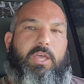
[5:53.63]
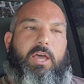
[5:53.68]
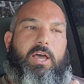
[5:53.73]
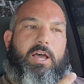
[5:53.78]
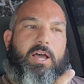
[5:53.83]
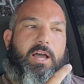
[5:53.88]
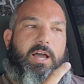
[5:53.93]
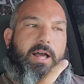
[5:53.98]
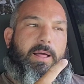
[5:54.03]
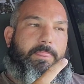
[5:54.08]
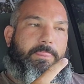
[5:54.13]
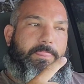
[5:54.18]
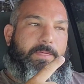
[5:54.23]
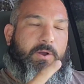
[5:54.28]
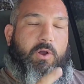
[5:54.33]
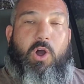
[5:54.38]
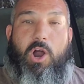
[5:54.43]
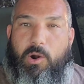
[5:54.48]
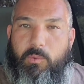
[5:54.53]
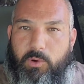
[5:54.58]

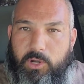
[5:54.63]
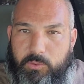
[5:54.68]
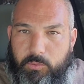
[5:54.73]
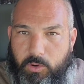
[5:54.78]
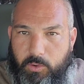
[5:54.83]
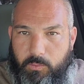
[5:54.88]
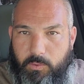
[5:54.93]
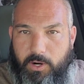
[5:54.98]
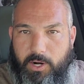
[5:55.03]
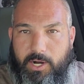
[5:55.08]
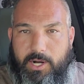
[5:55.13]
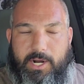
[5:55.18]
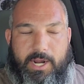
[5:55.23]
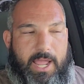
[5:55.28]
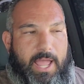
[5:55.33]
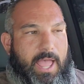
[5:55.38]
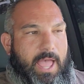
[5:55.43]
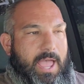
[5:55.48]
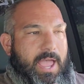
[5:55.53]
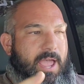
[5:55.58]
The car one won't work,
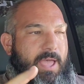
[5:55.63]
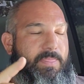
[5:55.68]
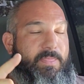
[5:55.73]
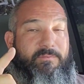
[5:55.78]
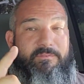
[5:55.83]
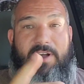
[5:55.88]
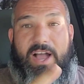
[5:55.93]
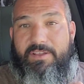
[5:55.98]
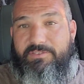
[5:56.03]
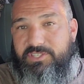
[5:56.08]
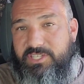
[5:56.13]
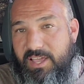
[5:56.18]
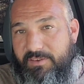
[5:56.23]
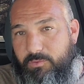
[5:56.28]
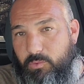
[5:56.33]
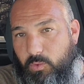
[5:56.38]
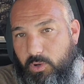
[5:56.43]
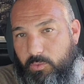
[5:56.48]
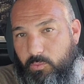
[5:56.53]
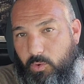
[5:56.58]
and the
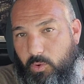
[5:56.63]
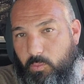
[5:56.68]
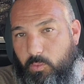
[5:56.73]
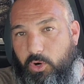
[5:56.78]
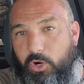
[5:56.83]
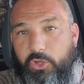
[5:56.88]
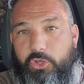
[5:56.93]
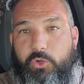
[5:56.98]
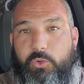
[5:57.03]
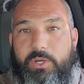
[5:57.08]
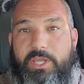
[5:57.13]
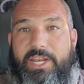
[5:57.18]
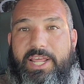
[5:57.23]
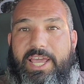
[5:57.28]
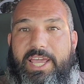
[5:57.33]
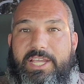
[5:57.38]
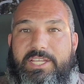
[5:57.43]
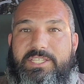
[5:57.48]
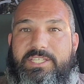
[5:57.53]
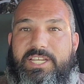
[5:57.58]
5.7 one won't work. You need
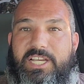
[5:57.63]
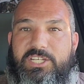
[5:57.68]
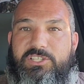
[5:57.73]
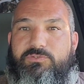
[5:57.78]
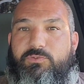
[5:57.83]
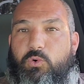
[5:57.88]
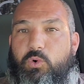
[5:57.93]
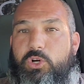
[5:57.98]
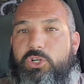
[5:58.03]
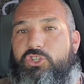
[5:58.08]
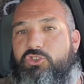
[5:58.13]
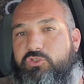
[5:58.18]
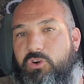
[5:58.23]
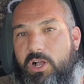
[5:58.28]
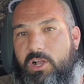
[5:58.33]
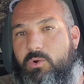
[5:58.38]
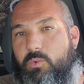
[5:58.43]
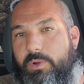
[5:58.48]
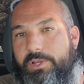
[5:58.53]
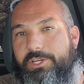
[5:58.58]
a 6.4
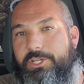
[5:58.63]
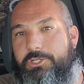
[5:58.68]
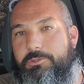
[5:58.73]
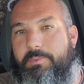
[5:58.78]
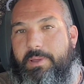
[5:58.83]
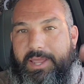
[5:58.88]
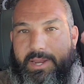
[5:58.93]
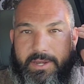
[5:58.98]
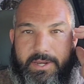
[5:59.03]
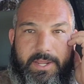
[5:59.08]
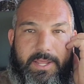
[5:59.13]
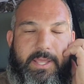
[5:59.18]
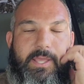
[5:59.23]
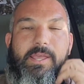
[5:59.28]
truck windage pan.